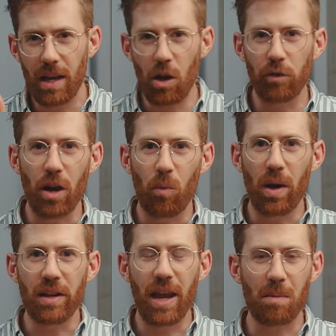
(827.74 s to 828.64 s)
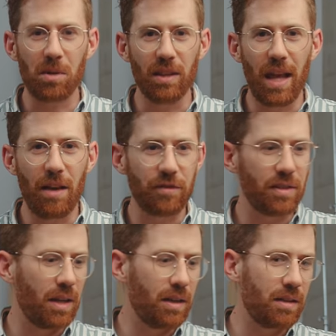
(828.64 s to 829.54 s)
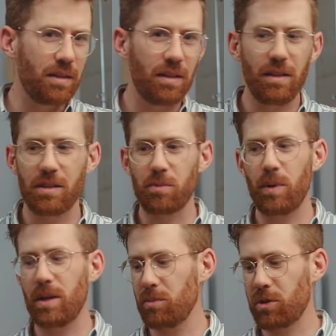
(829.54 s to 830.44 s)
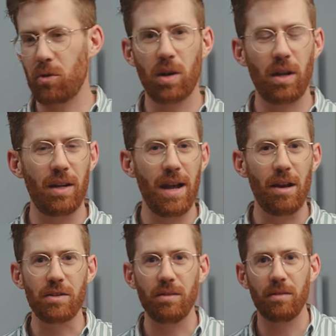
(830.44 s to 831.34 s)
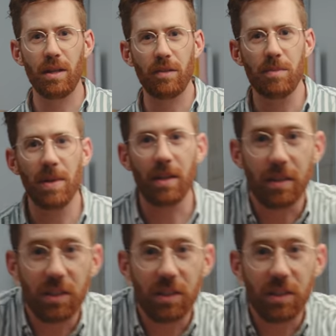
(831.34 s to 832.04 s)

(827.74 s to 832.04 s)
And now I've got one camera left, and it's what I'm recording on now, so I'm gonna have to make a